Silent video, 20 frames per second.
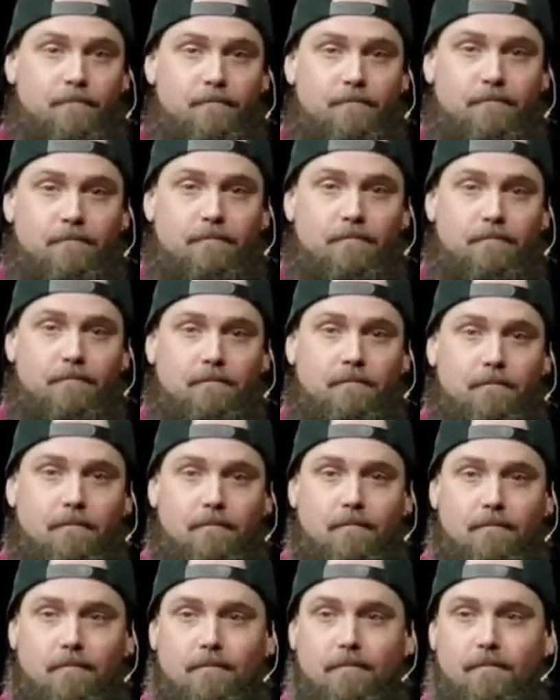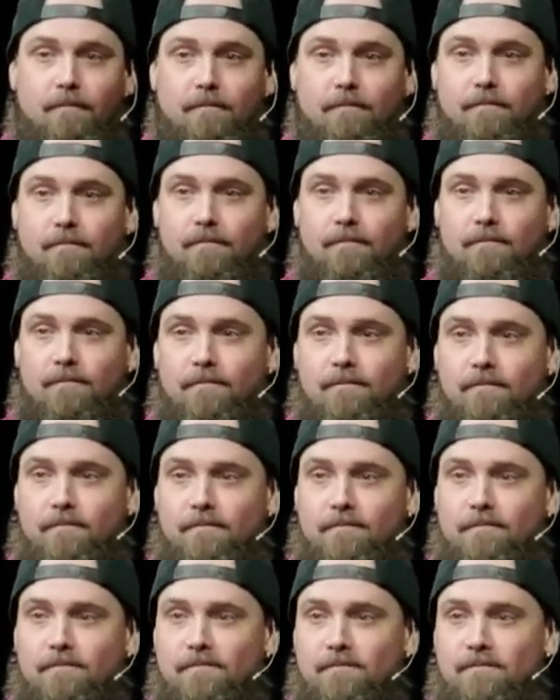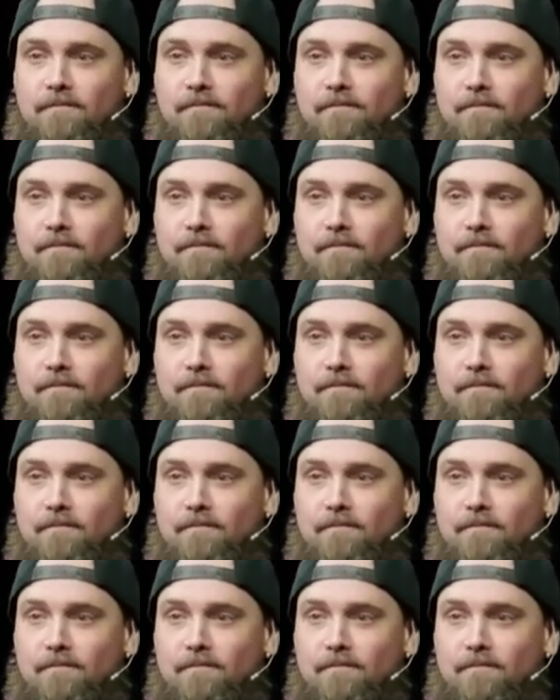(no one is talking)